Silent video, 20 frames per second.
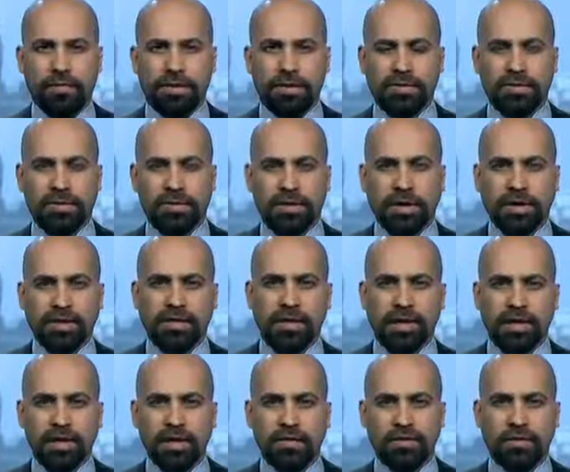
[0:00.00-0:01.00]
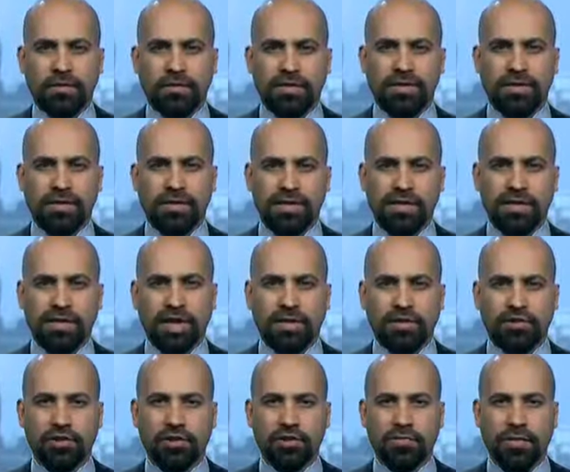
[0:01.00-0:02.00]
Mr. Ghassan Hitto, since his
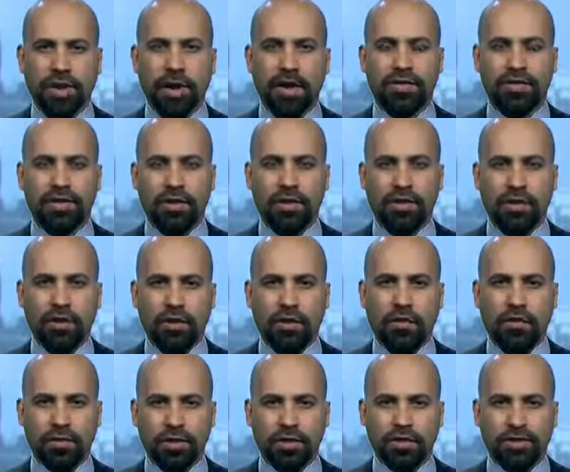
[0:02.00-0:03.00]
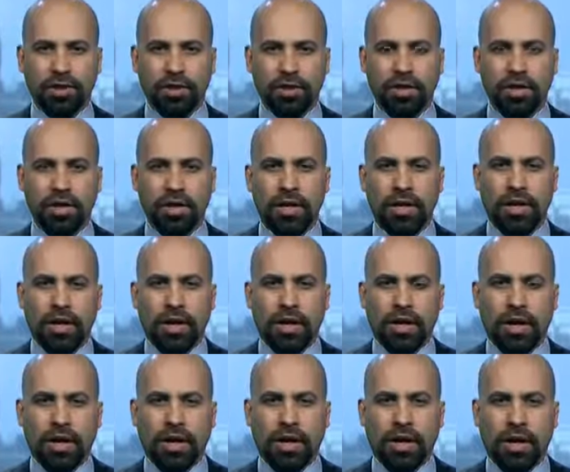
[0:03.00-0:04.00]
election by the coalition,
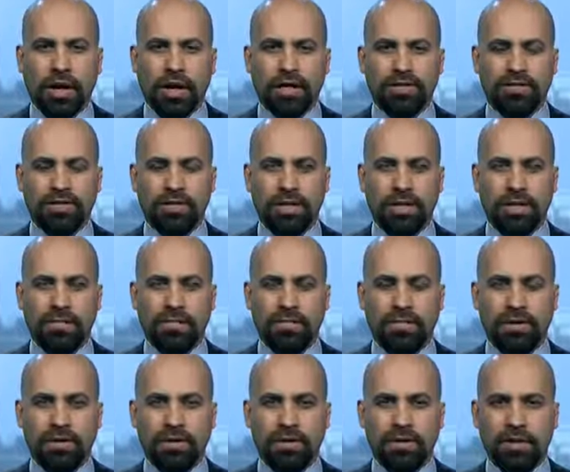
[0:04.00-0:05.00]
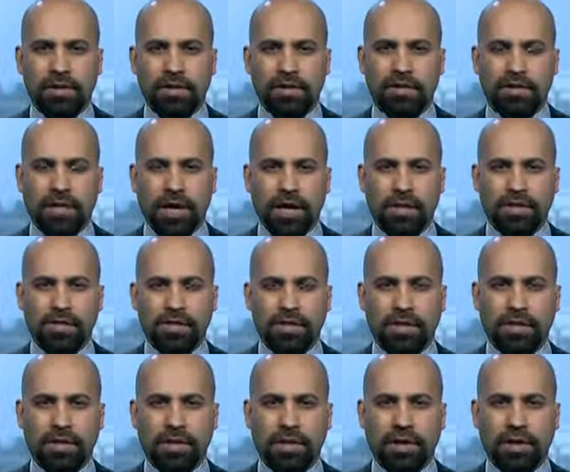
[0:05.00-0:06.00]
uh, has uh, been inside
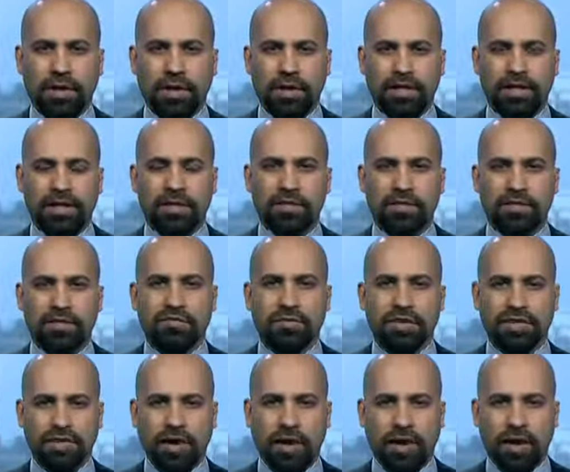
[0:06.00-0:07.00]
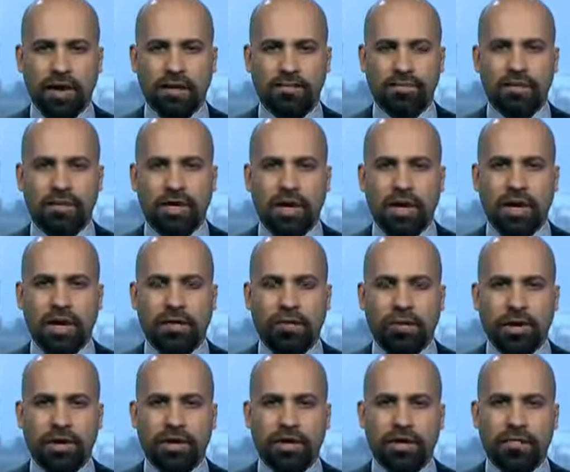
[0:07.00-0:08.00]
Syria at least three times
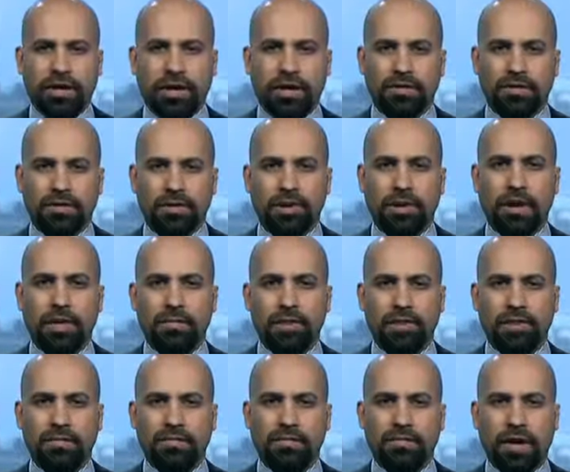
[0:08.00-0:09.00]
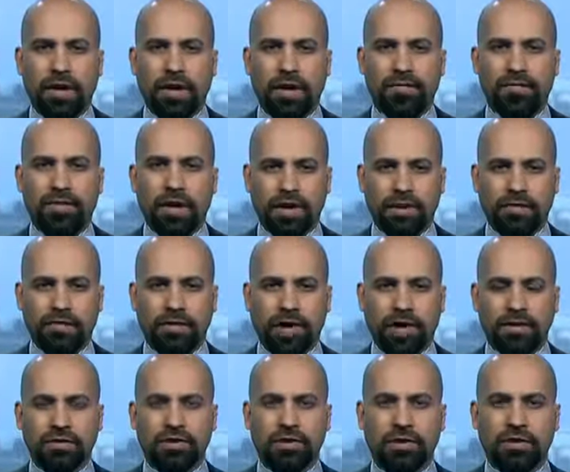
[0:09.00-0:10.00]
where he met with a number of uh, fighting
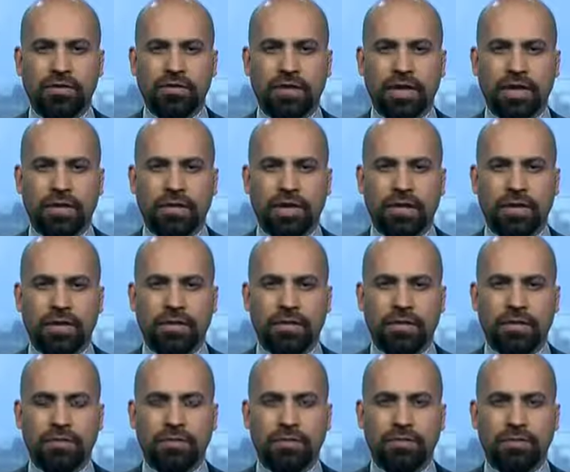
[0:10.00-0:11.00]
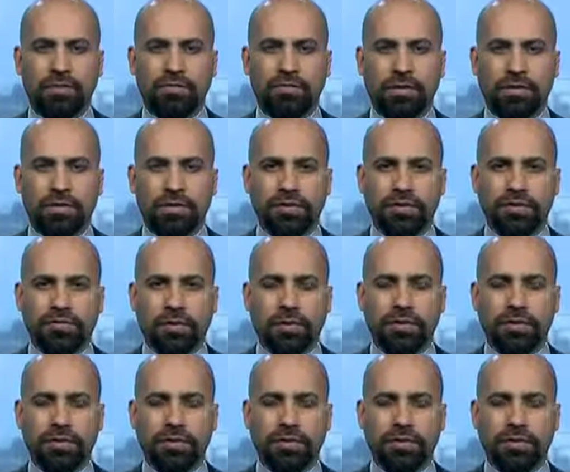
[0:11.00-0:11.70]
factions and uh, the, the, most important